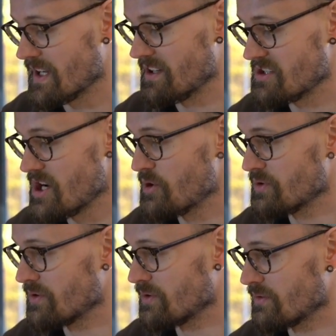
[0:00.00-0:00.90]
kind of
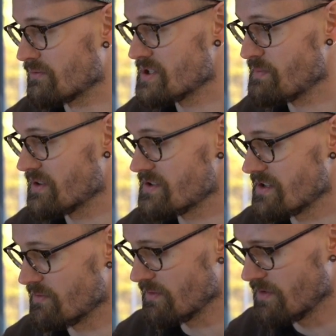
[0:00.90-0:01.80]
tonal response
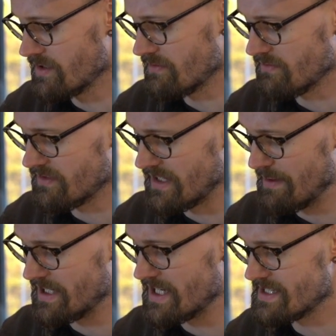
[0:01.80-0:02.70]
that we want, we've
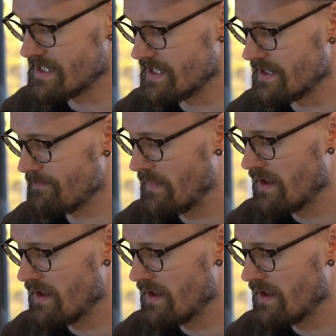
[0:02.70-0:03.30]
laminated it